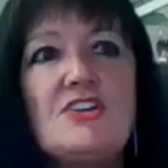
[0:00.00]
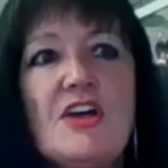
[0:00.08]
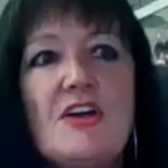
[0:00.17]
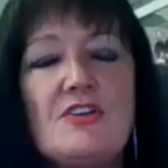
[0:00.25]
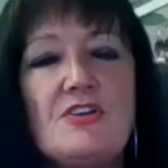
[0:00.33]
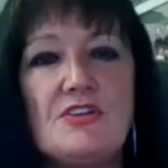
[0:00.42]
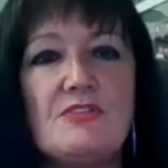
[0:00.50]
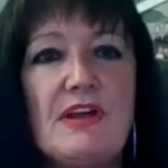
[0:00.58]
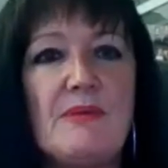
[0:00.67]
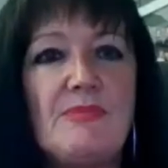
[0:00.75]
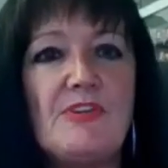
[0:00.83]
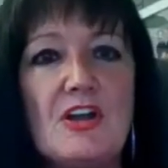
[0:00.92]
you know you, are
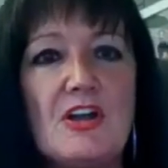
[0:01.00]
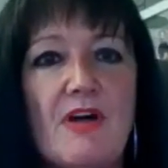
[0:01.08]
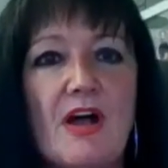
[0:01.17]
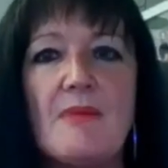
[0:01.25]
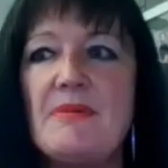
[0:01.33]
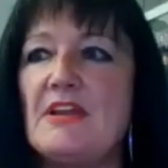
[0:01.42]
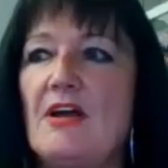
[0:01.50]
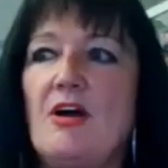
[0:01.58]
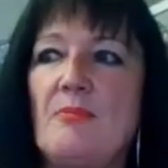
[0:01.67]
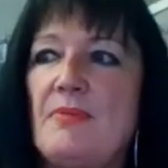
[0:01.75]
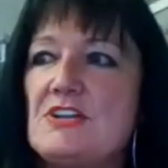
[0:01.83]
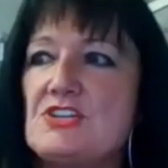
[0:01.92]
absolutely right i mean
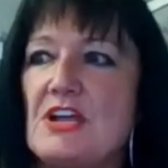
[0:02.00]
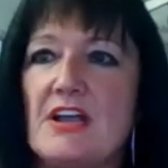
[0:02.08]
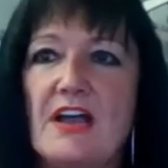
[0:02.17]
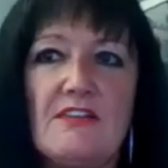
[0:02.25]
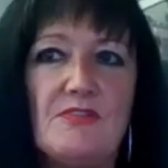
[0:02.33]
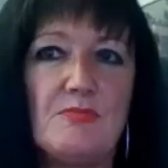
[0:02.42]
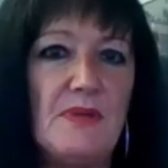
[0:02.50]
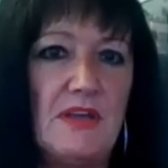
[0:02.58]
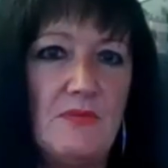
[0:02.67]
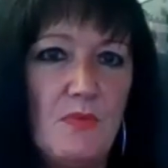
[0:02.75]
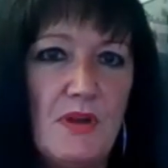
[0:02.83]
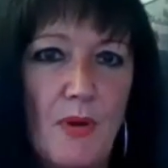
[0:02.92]
our budget cuts
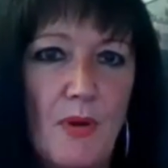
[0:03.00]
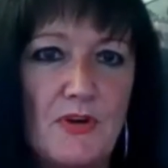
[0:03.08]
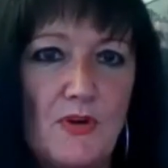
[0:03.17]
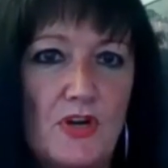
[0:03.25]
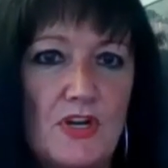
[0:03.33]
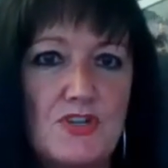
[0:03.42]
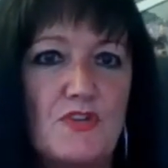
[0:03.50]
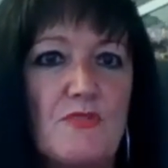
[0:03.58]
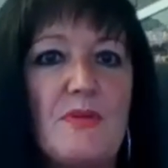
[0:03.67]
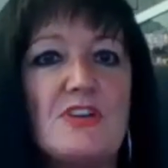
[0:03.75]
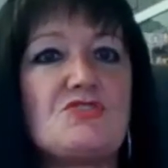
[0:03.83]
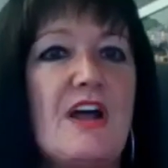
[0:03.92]
mean we're probably not going to do as
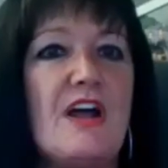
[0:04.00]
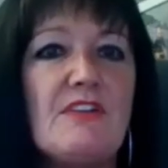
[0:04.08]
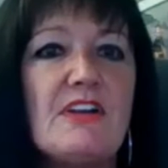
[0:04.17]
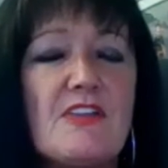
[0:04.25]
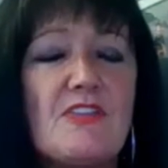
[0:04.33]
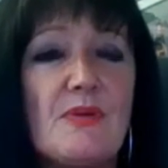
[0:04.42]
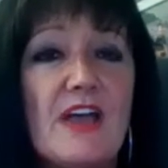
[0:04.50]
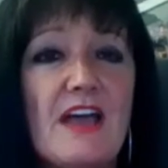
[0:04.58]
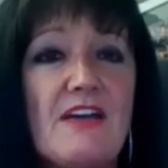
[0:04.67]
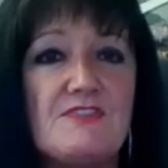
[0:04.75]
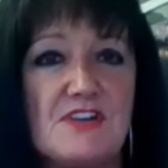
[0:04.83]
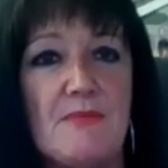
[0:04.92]
much traveling as we
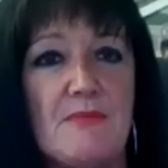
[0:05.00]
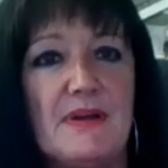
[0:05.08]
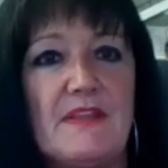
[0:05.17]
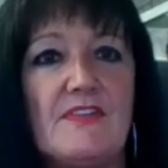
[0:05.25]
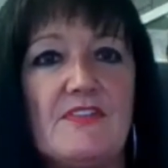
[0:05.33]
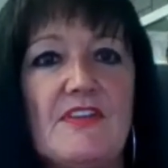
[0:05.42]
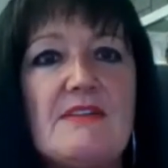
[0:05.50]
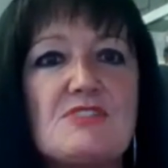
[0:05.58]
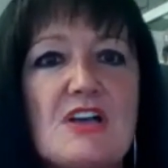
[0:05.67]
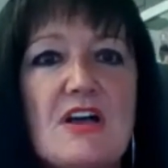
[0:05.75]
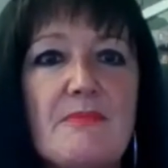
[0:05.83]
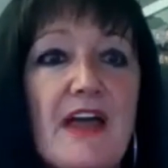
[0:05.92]
have done but at the same
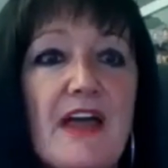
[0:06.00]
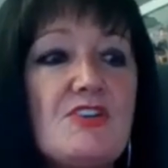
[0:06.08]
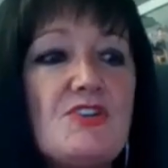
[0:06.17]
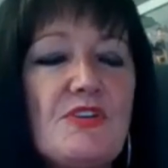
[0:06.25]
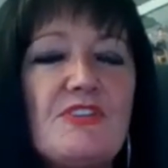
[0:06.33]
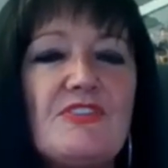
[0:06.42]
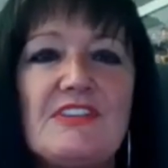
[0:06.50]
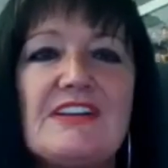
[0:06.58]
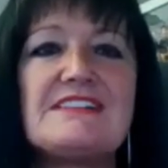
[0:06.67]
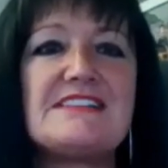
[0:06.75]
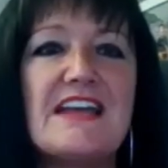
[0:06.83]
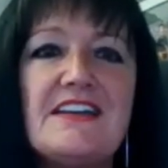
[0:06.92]
time now you can still
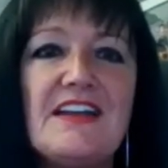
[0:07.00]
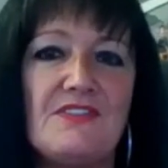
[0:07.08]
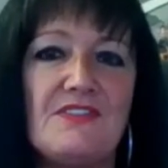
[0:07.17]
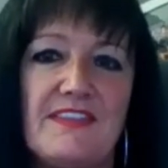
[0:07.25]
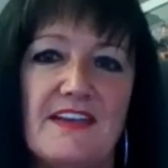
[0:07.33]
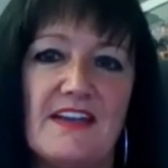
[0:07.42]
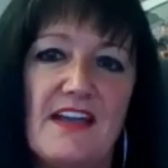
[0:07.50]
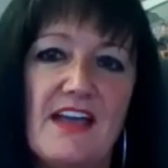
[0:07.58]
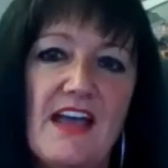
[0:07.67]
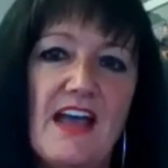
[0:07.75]
attend everything